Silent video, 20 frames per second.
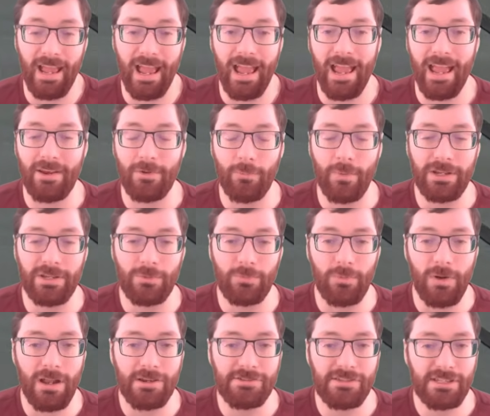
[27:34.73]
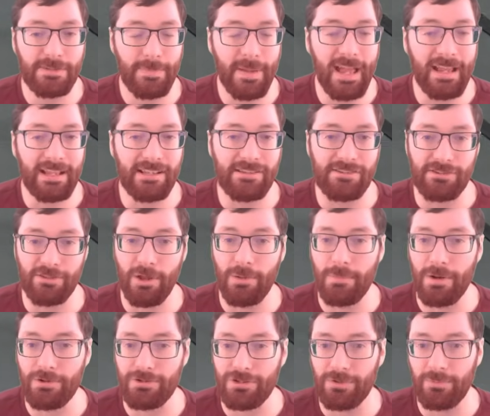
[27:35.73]
And when you watch this back in slow
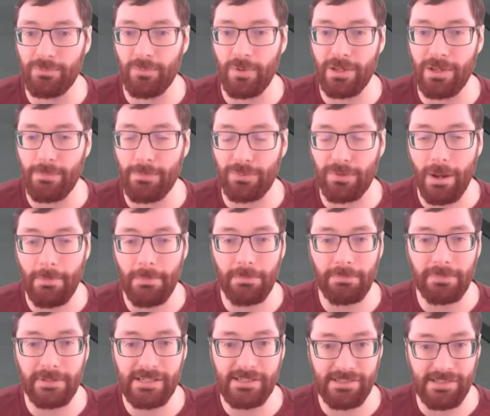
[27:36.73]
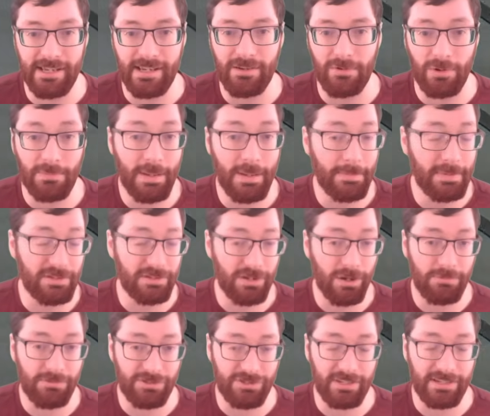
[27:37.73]
motion, what you probably see, or maybe
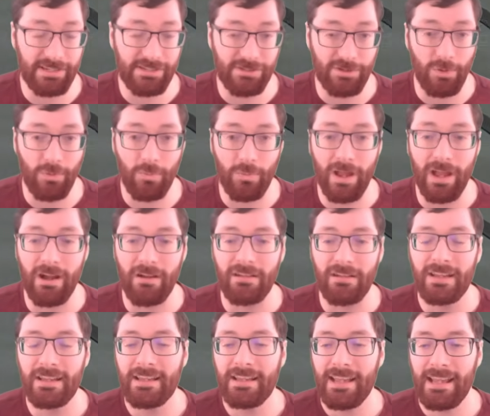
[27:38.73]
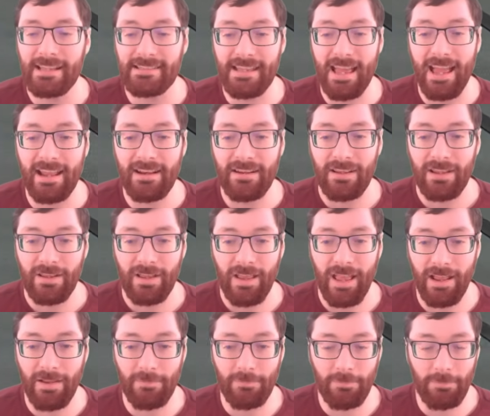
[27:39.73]
don't see so well, is that
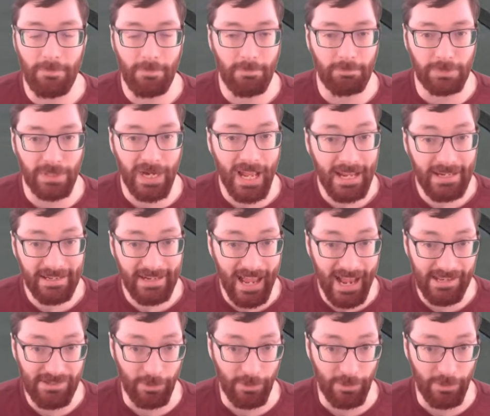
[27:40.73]
Branden has a